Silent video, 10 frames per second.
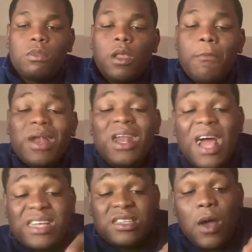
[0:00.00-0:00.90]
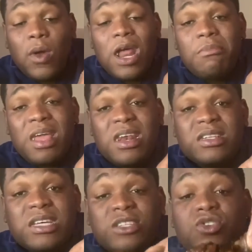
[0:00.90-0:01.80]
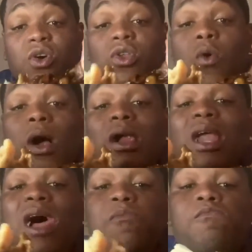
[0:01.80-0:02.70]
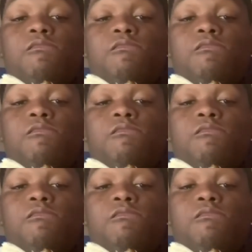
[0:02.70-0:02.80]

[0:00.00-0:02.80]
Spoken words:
But the last time when I made this, I told you all that